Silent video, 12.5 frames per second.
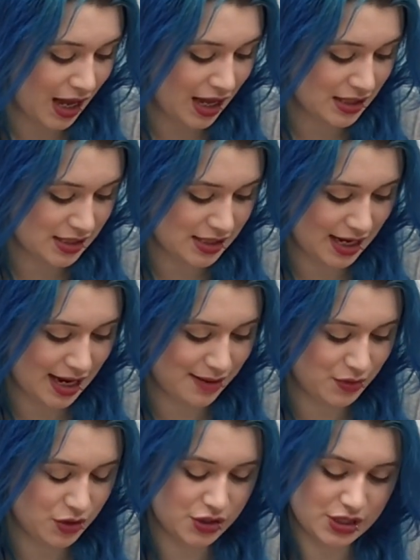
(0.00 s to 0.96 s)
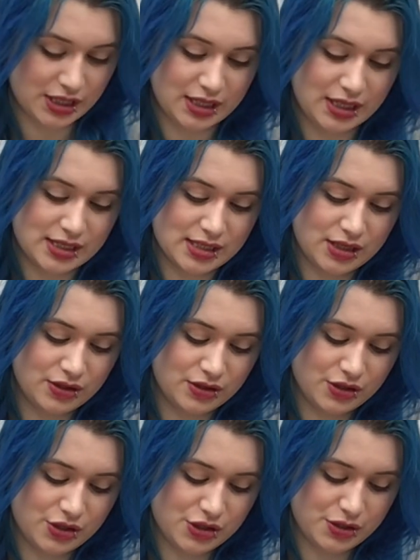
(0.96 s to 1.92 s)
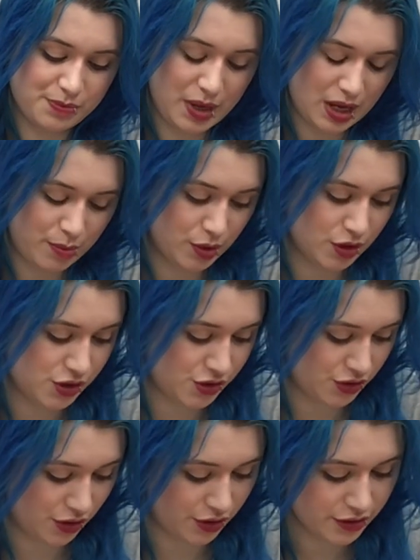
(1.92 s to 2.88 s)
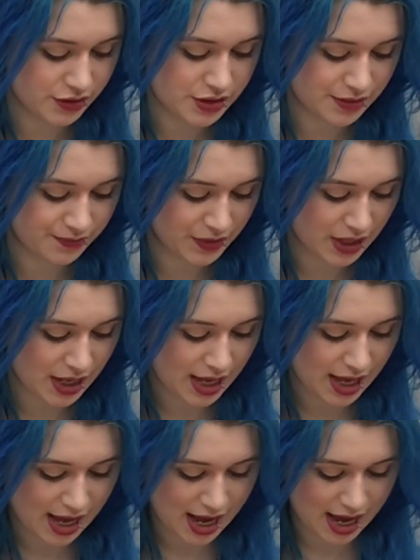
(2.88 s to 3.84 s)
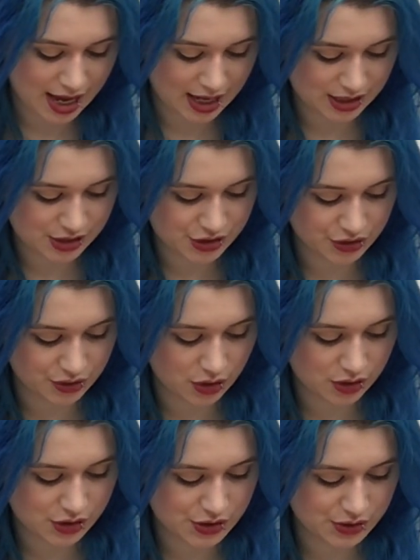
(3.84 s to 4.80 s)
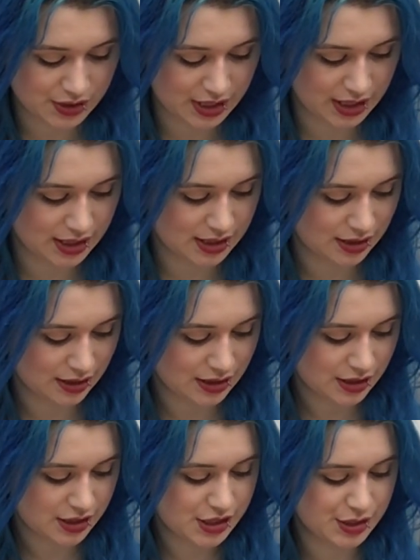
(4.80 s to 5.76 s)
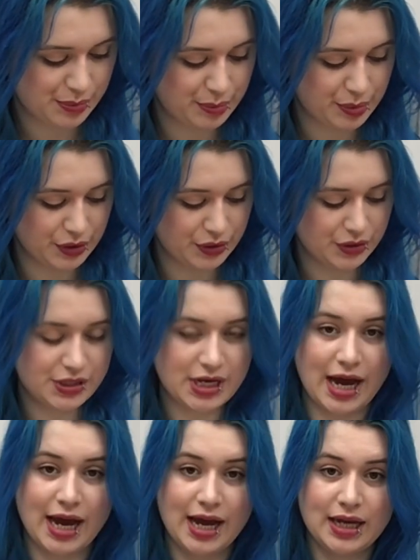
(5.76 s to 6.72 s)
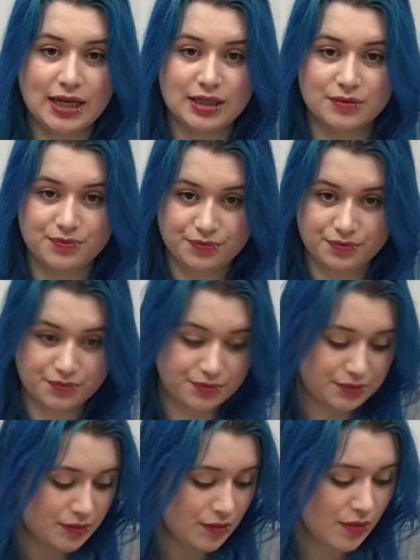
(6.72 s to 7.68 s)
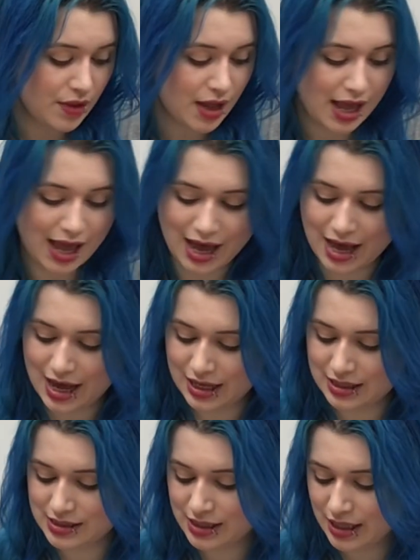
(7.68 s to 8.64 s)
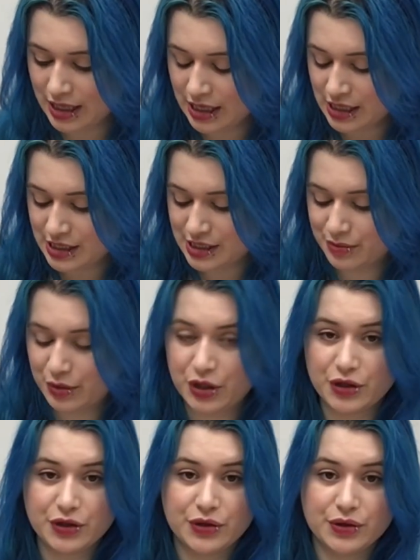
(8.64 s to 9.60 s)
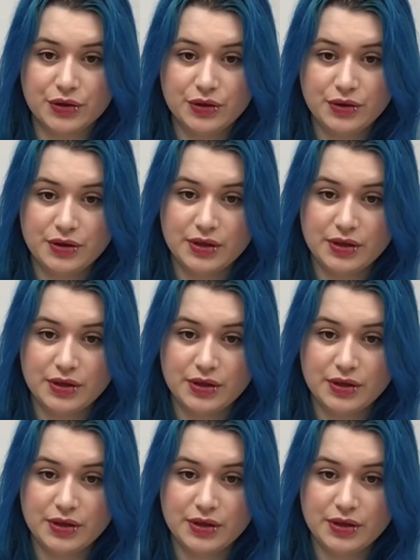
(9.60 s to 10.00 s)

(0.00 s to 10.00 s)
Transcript: Today I'm using these little paper straws. And you'll also need some blue tack and some glue,